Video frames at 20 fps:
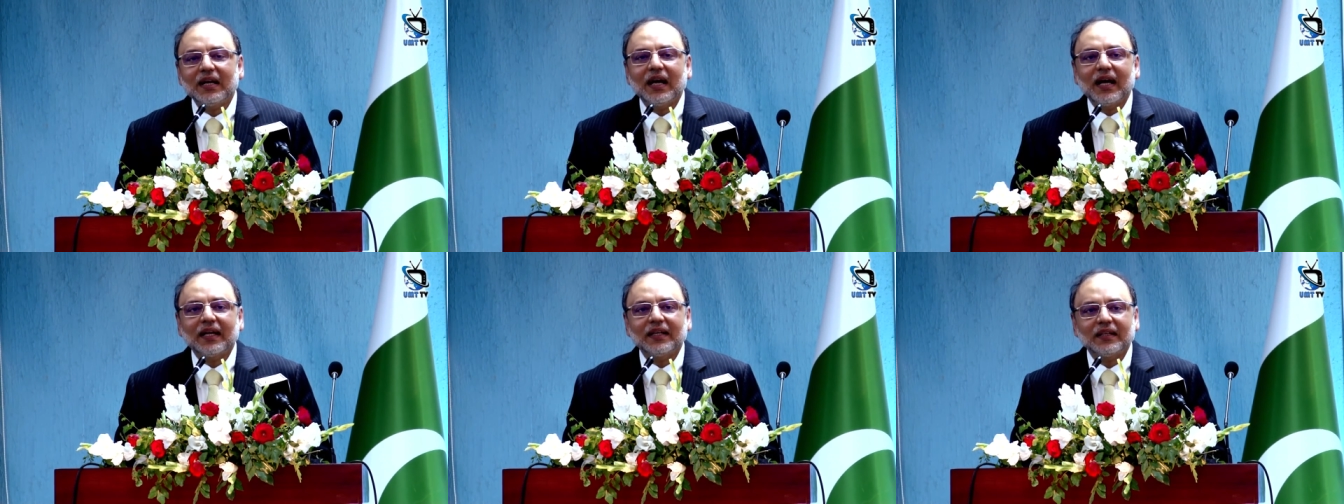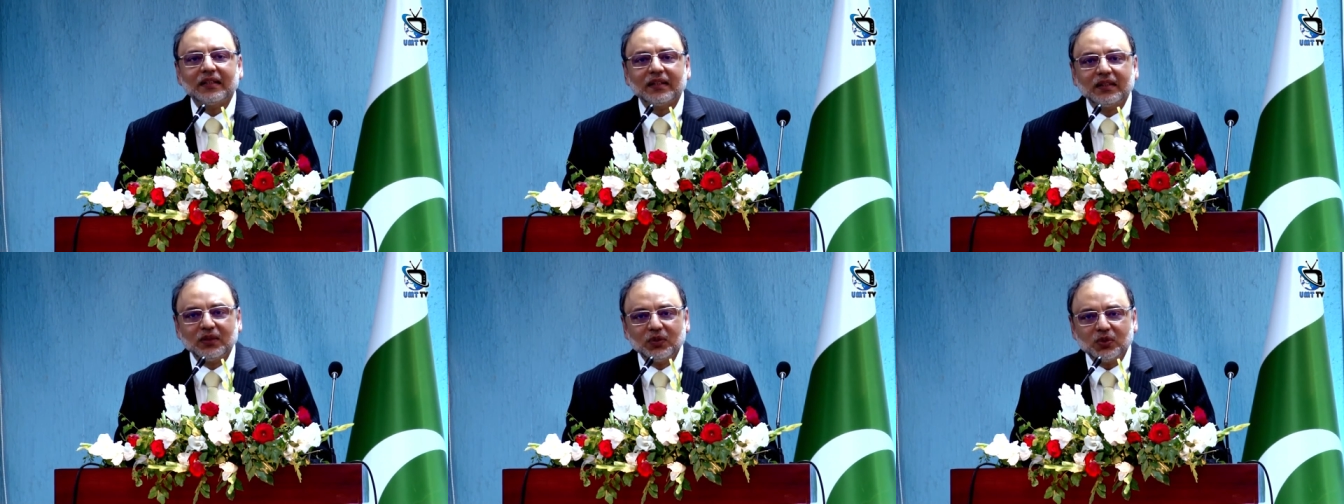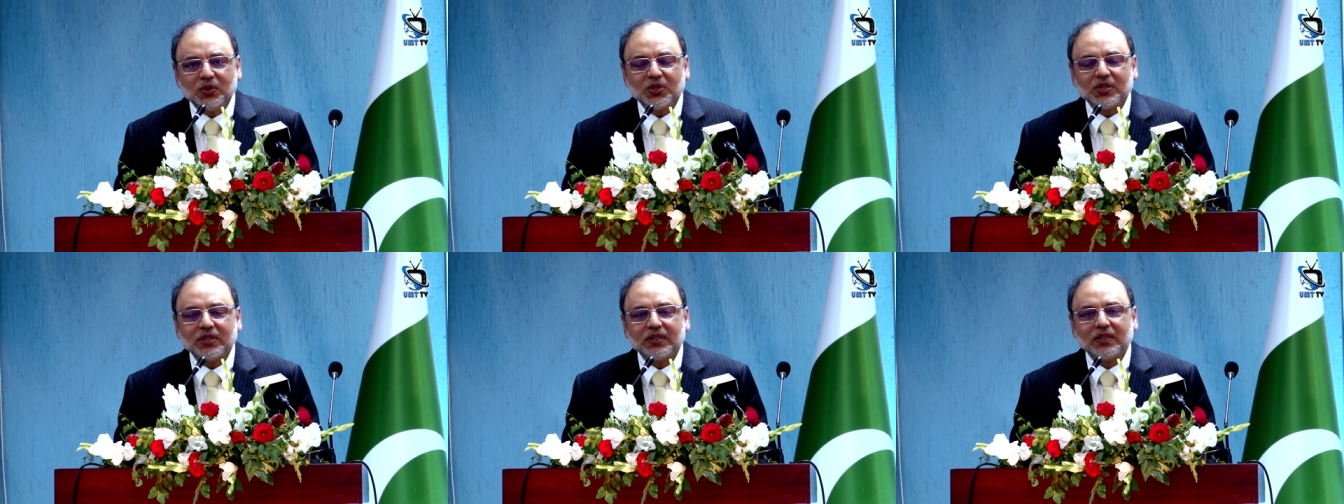and a new
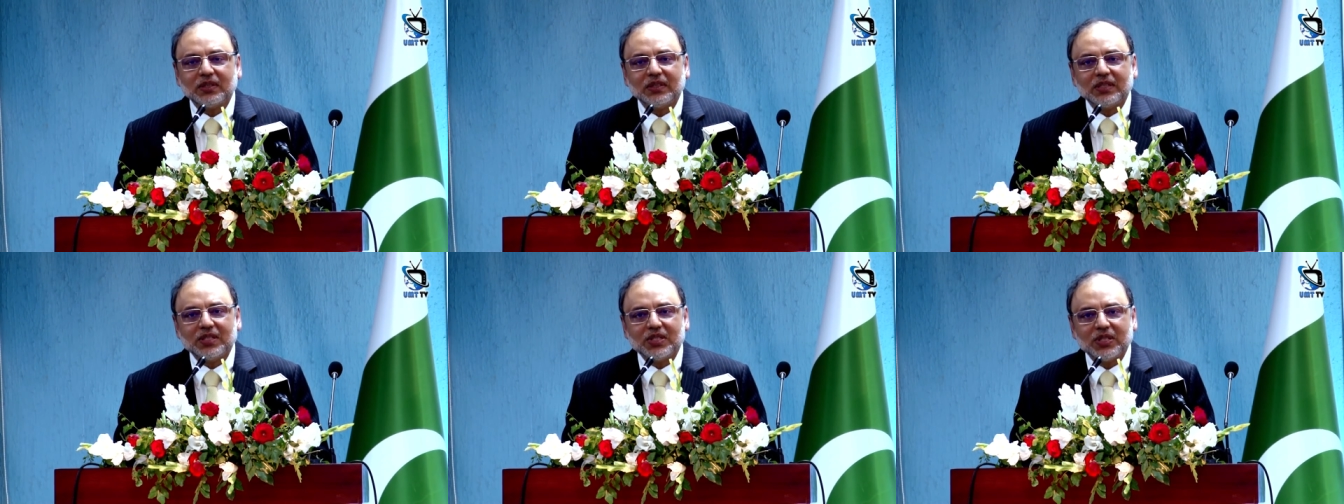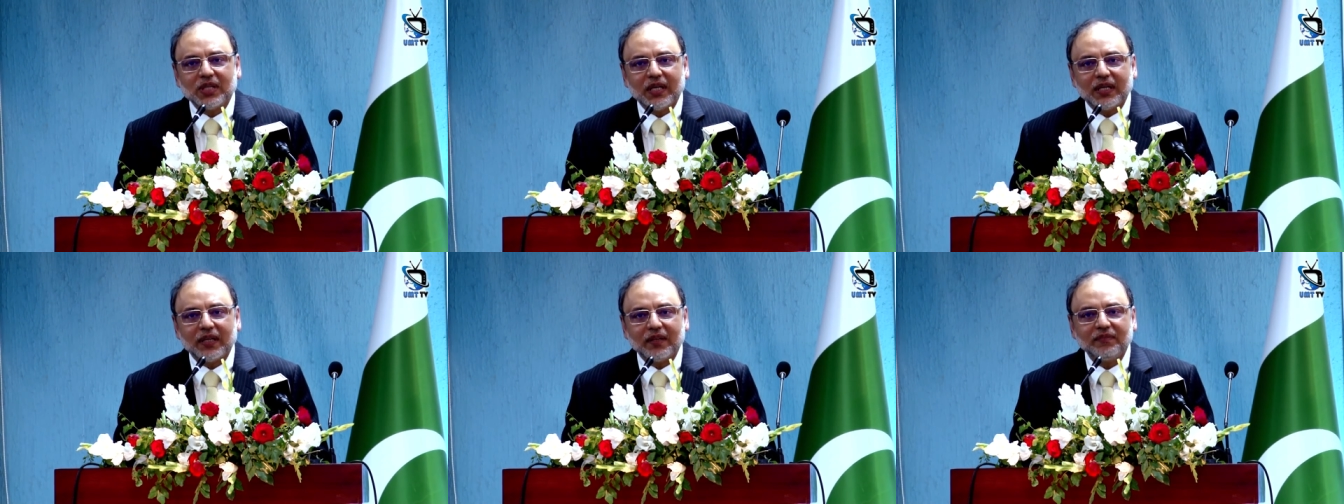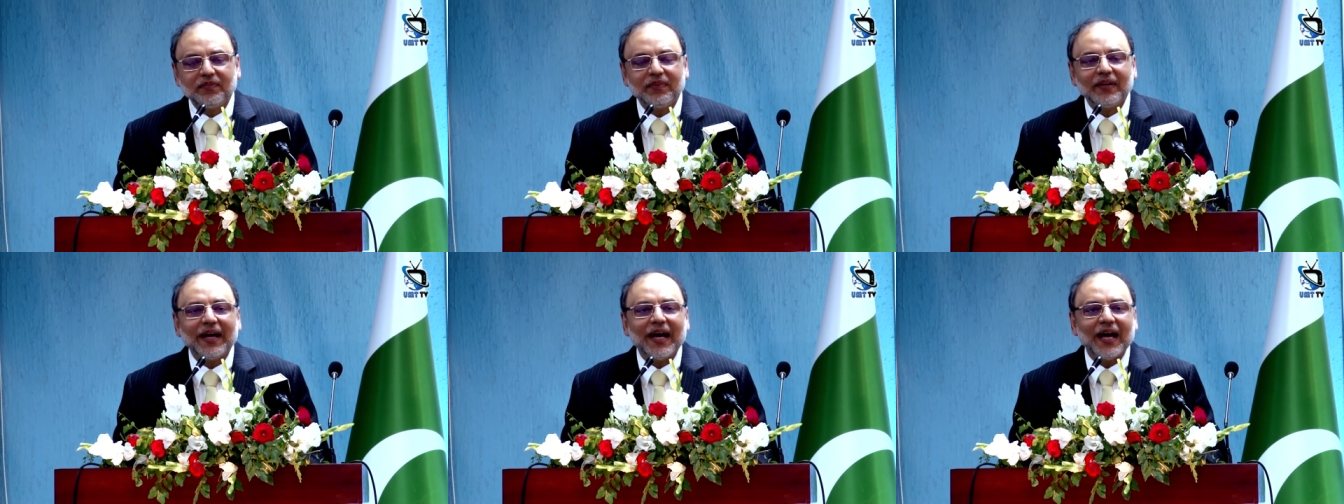
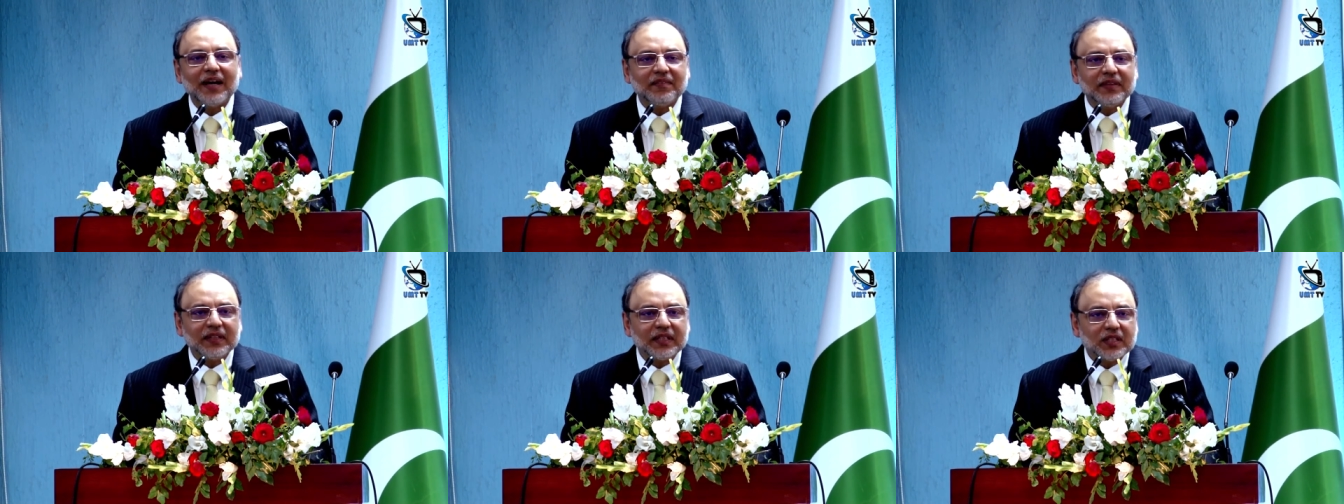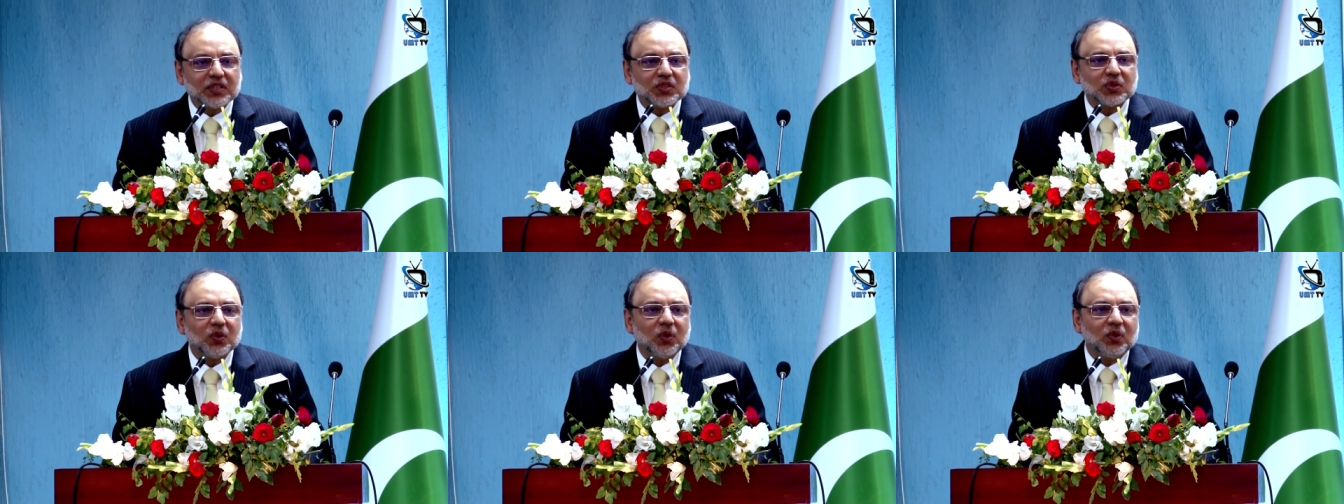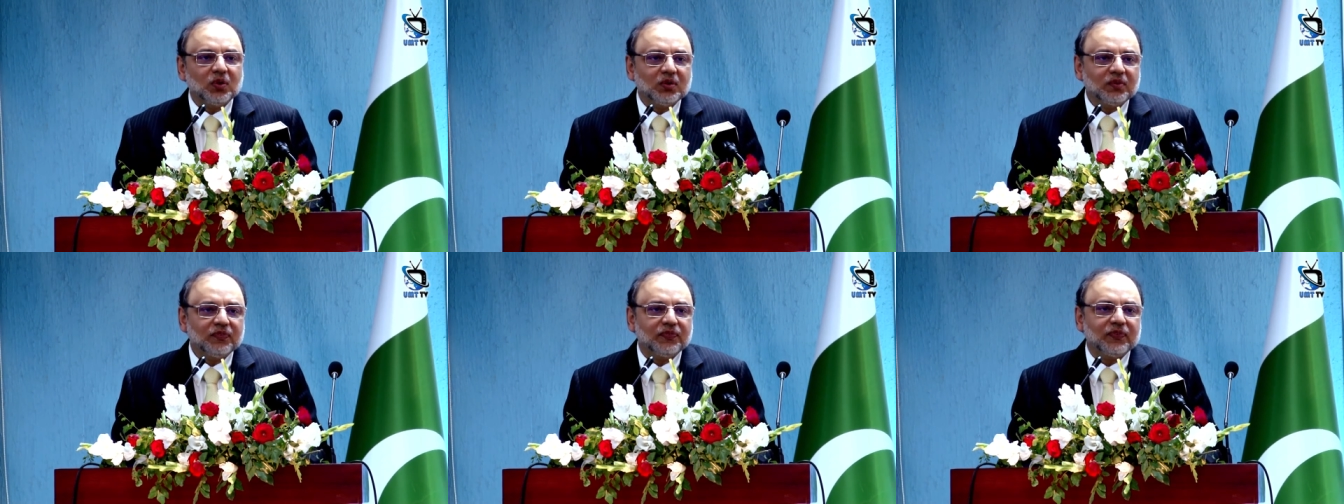initiative having its
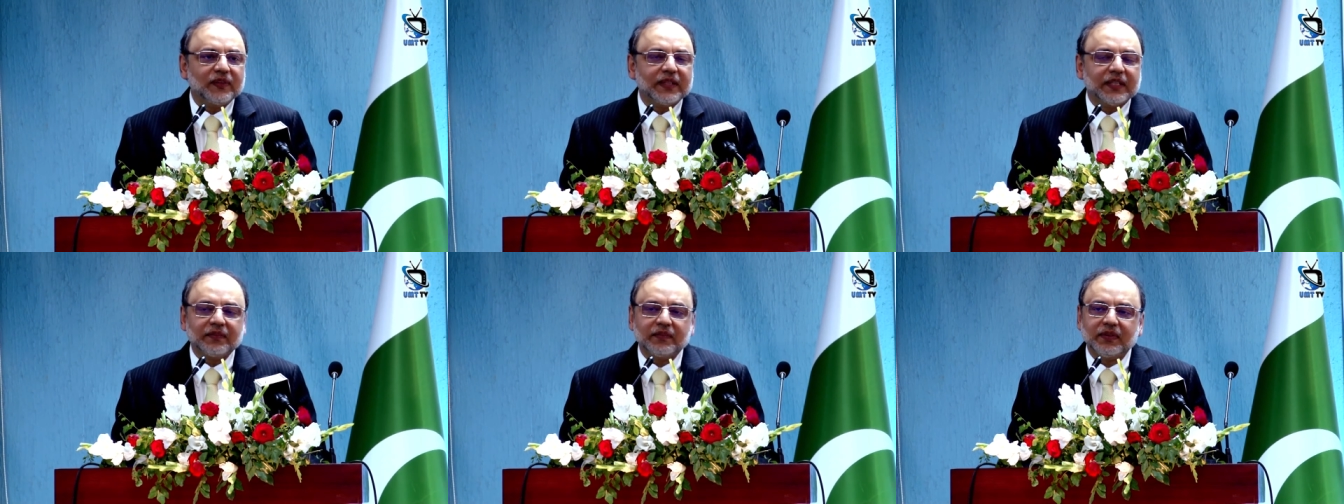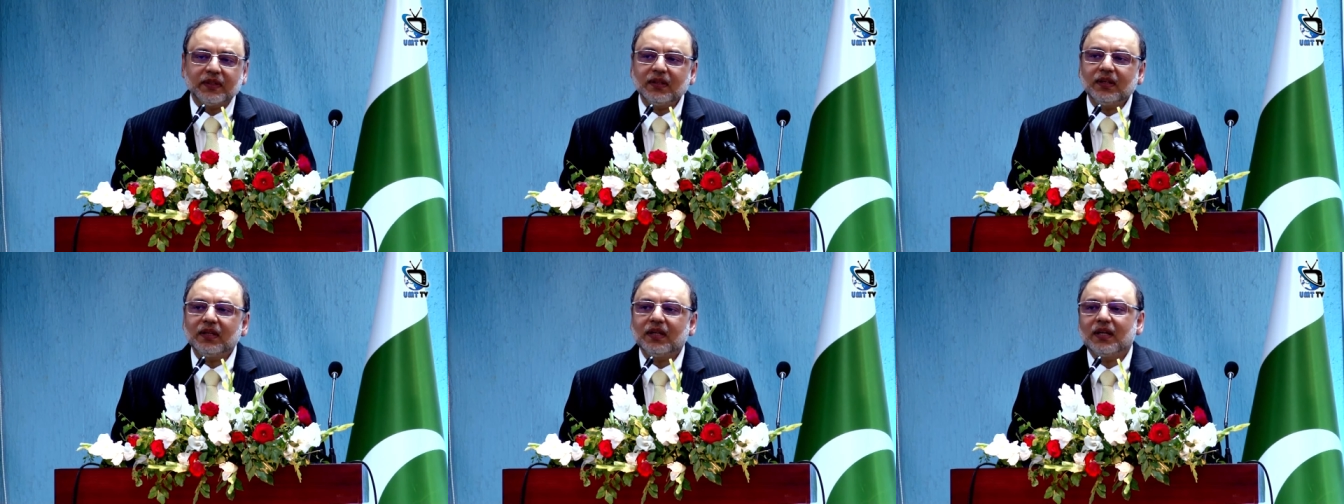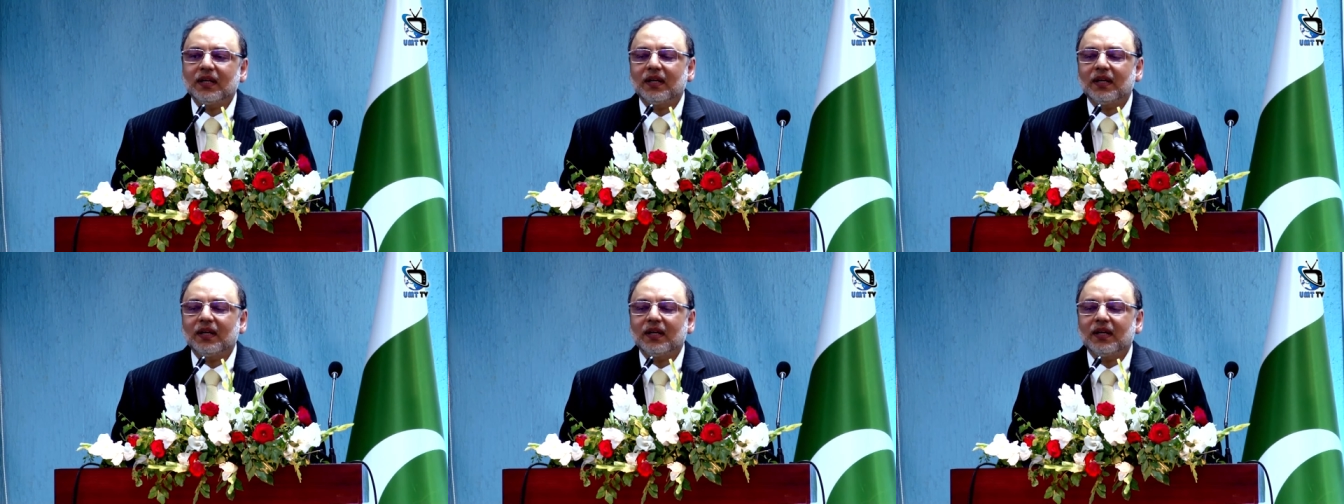own flavor,